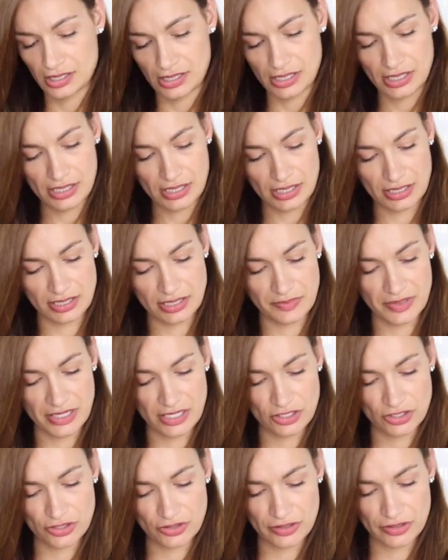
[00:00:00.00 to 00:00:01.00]
and to
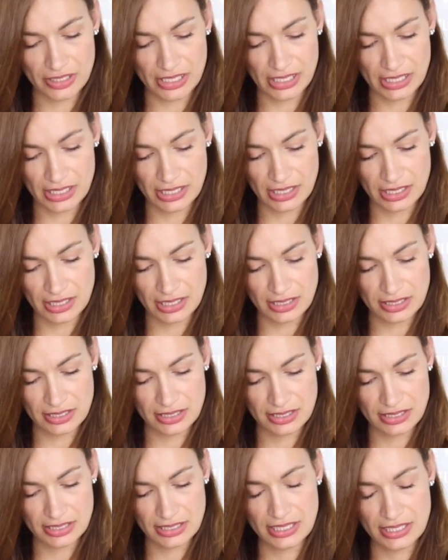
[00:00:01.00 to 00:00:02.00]
make sure that it
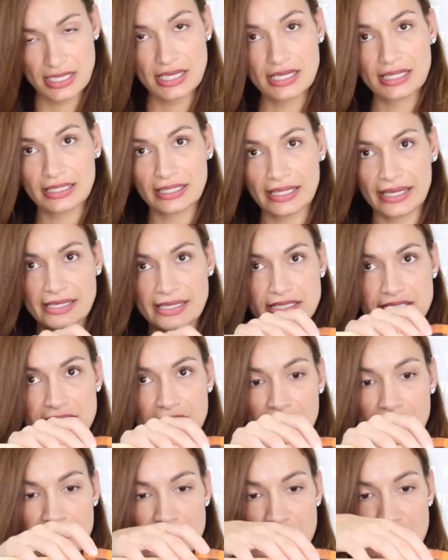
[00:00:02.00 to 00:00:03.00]
is lined
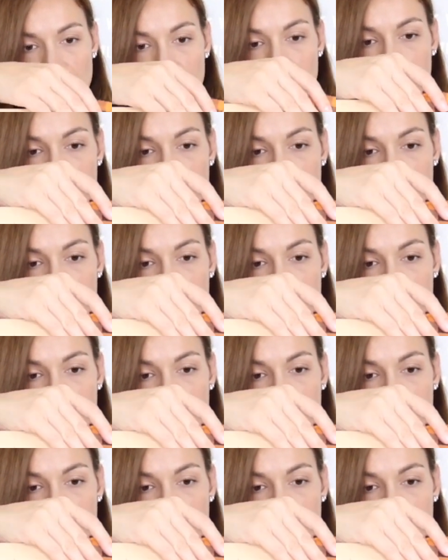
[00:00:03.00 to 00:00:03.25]
up to